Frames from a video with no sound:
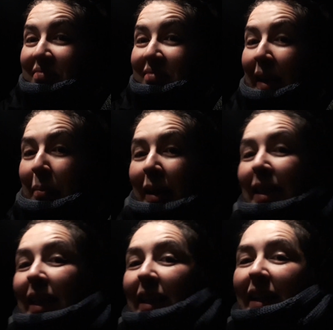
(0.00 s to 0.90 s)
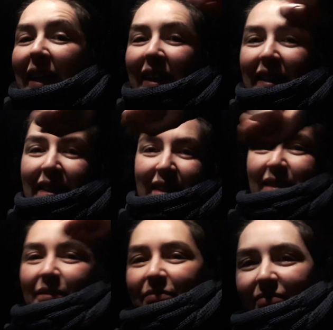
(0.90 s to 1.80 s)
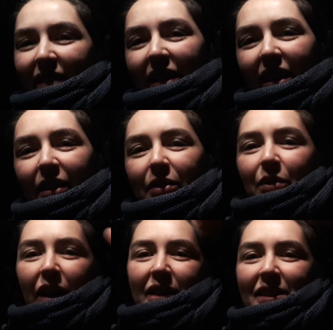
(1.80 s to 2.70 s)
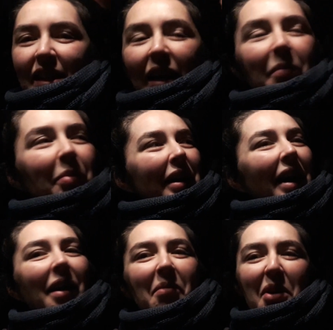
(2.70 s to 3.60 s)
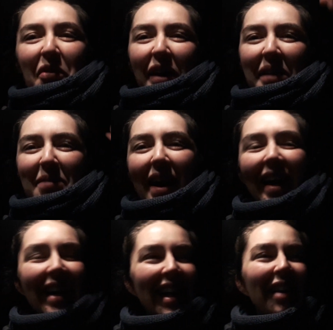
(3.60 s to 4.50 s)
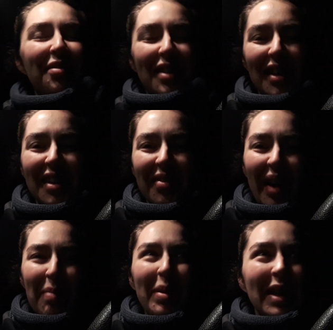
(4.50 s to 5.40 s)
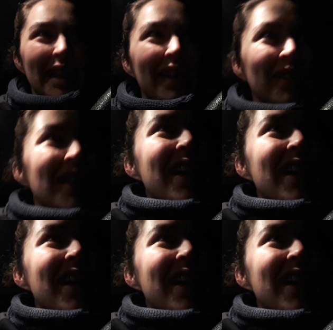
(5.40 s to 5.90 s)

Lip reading: Like basically there is nothing, you can't see it, I'm moving my left arm up and down.